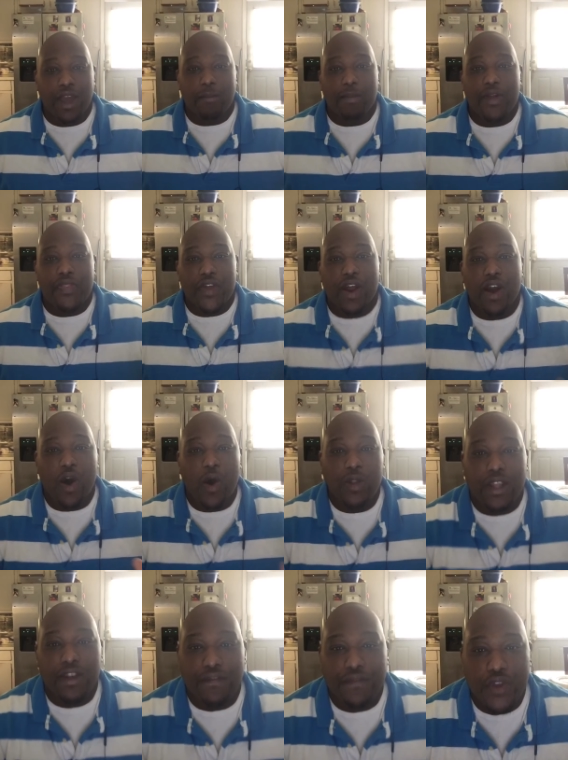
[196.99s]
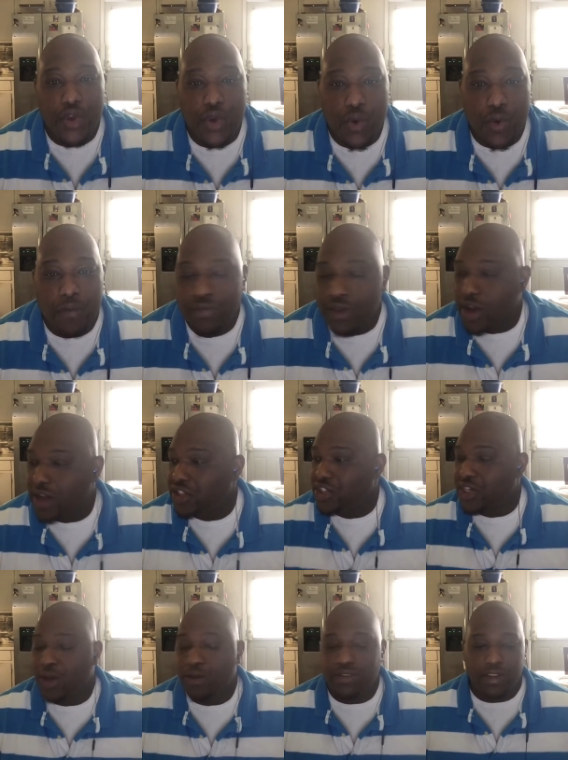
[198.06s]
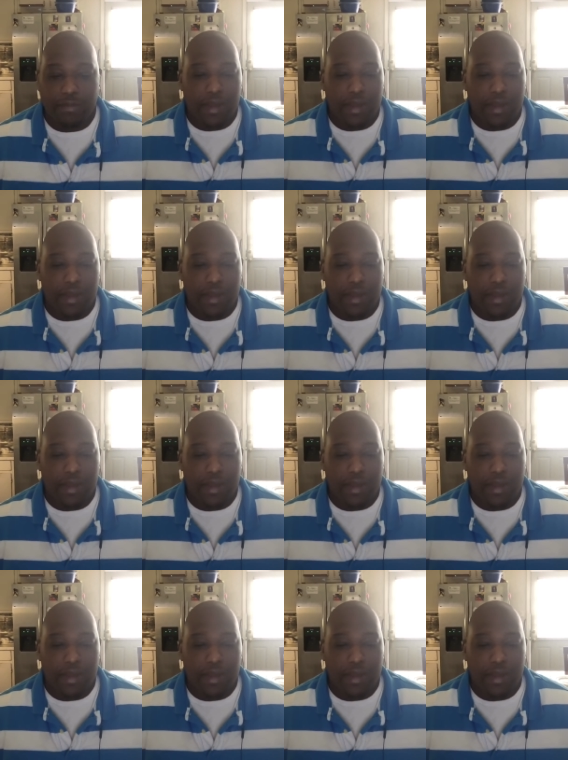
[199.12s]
But there are only few are chosen,